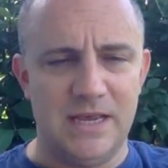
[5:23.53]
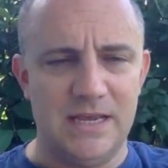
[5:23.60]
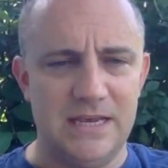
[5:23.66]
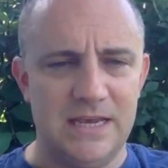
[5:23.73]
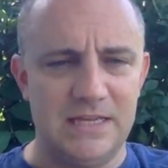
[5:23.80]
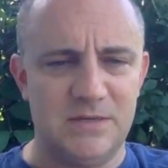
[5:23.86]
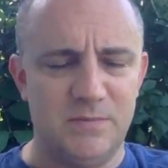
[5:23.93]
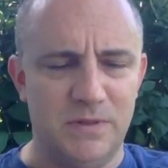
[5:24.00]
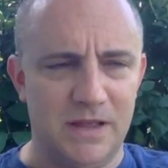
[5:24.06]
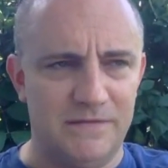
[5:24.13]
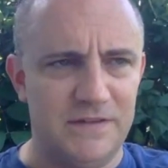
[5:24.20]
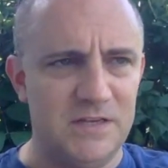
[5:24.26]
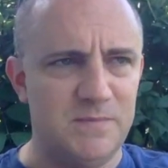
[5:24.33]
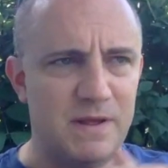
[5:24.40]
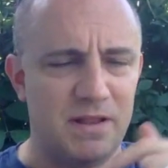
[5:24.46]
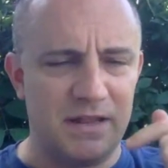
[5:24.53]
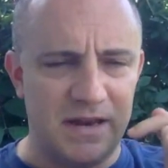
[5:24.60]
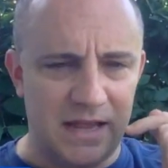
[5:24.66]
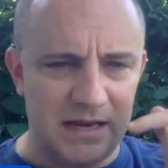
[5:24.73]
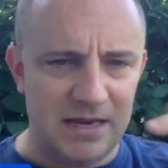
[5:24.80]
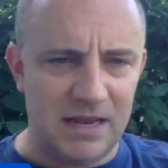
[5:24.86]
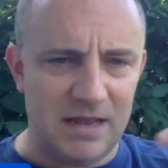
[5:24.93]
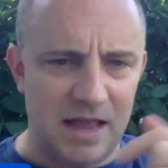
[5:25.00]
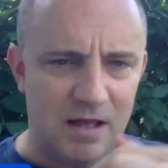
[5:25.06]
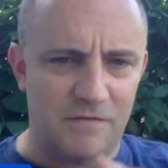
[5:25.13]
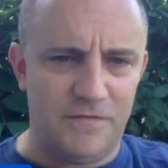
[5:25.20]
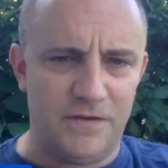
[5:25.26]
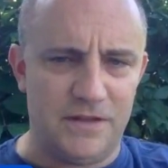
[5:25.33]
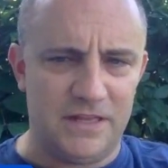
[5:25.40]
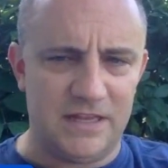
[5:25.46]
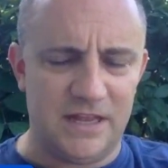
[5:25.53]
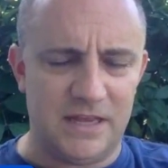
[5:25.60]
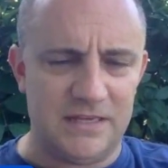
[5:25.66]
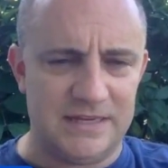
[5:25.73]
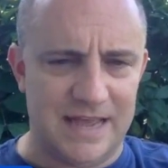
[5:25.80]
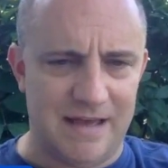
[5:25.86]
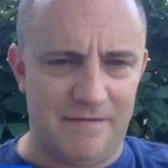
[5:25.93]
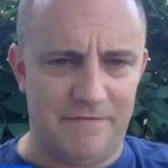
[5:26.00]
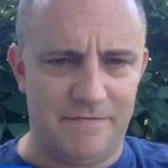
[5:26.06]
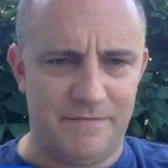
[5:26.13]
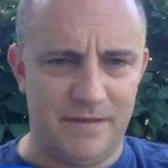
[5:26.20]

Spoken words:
He hits lefties better than any outfielder the Yankees have.